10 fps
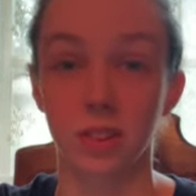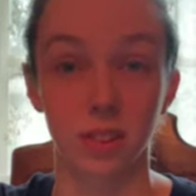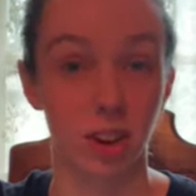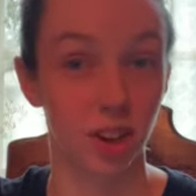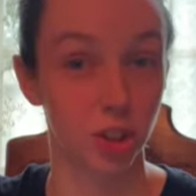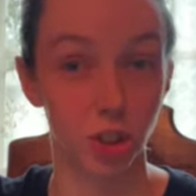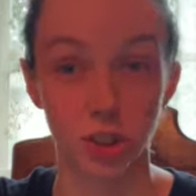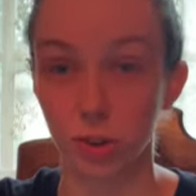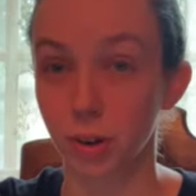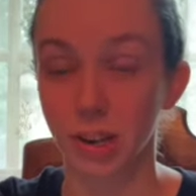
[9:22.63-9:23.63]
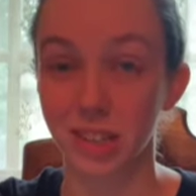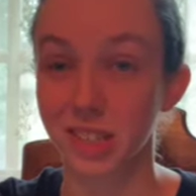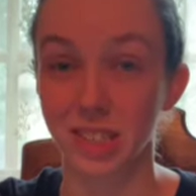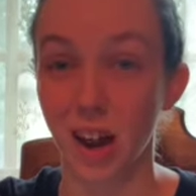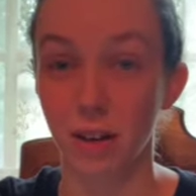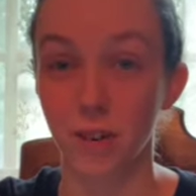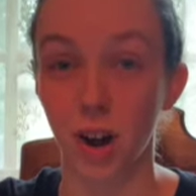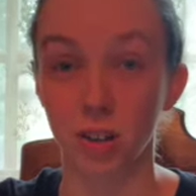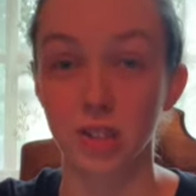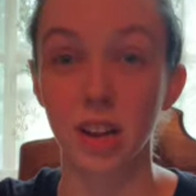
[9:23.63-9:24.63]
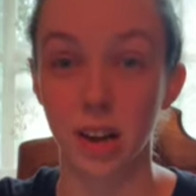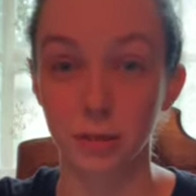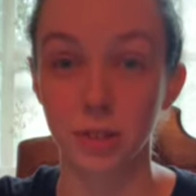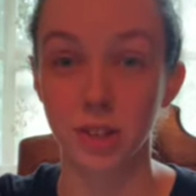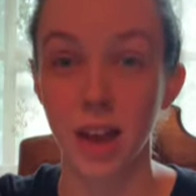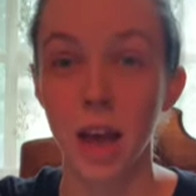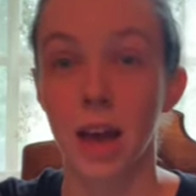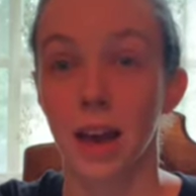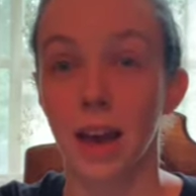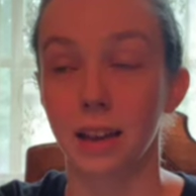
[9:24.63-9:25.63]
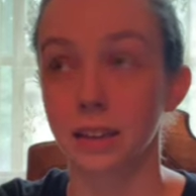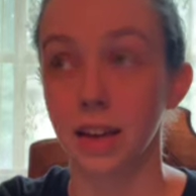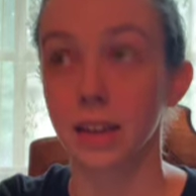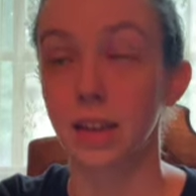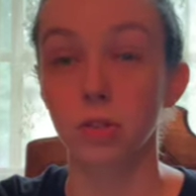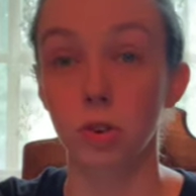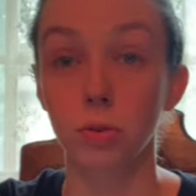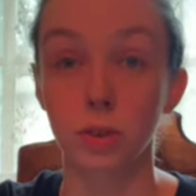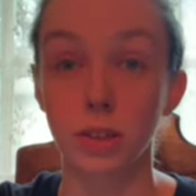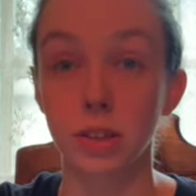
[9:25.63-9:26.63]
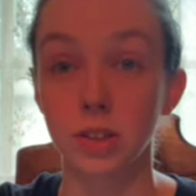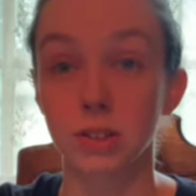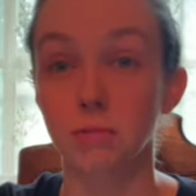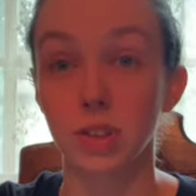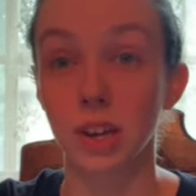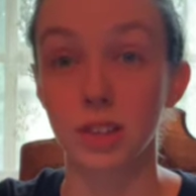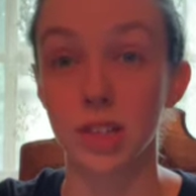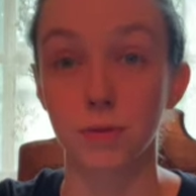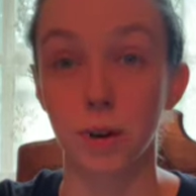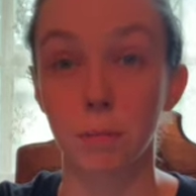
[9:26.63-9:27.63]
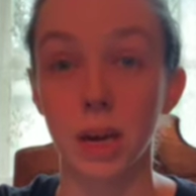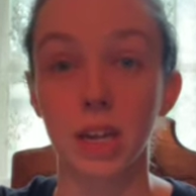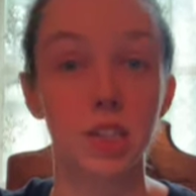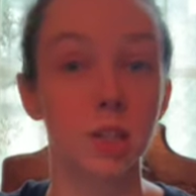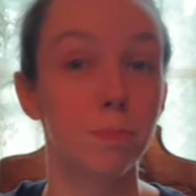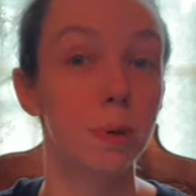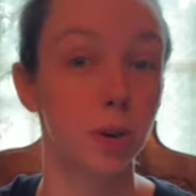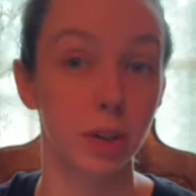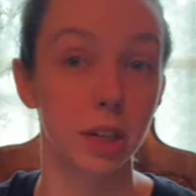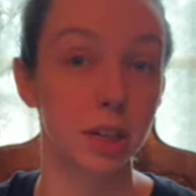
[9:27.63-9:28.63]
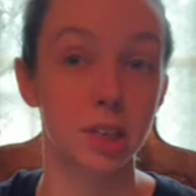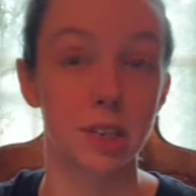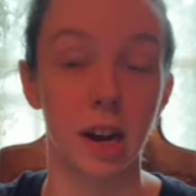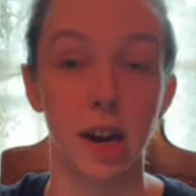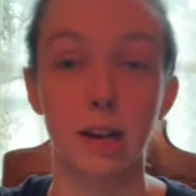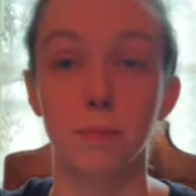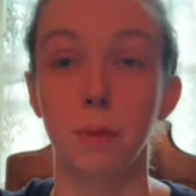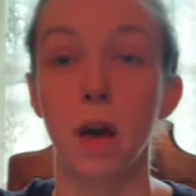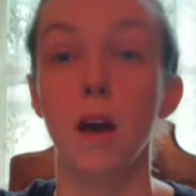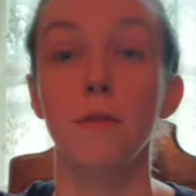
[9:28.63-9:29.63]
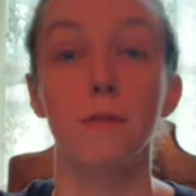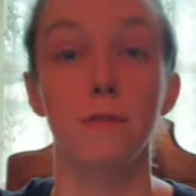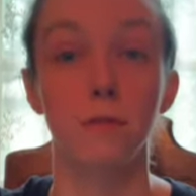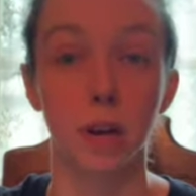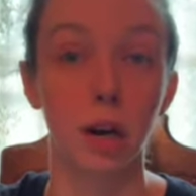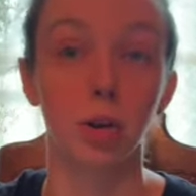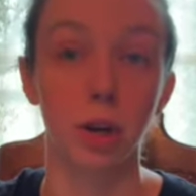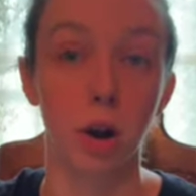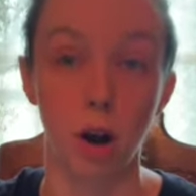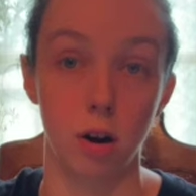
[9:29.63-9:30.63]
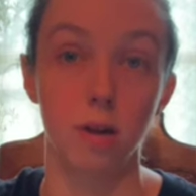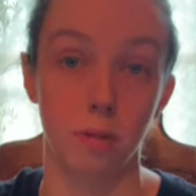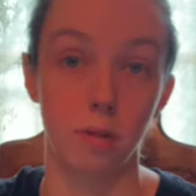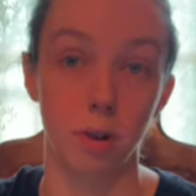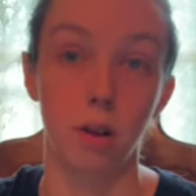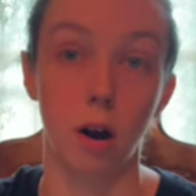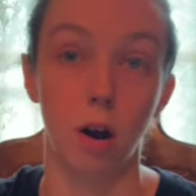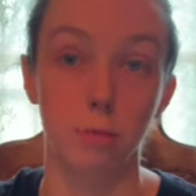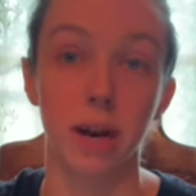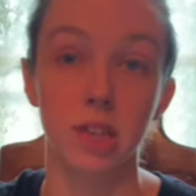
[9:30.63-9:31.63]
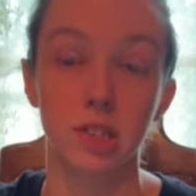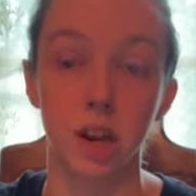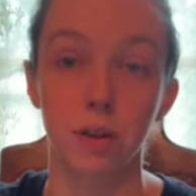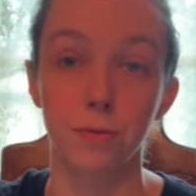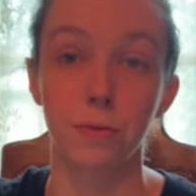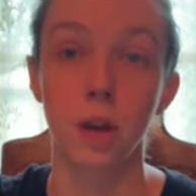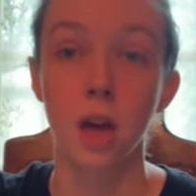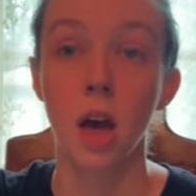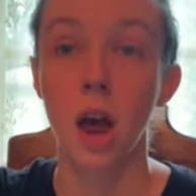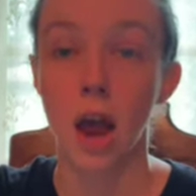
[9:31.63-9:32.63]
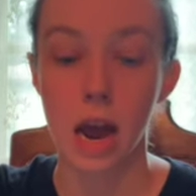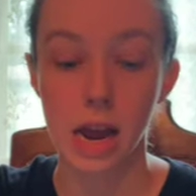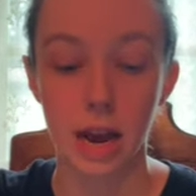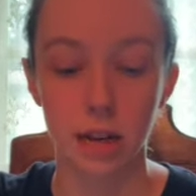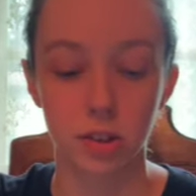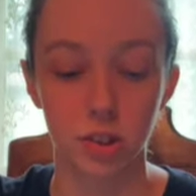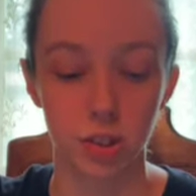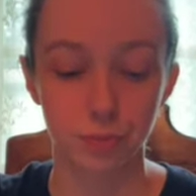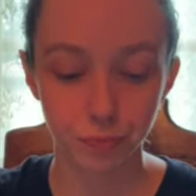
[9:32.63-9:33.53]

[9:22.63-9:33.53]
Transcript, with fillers: the harshest critics of ourselves. And I can totally say this from experience. I am very hard on myself. And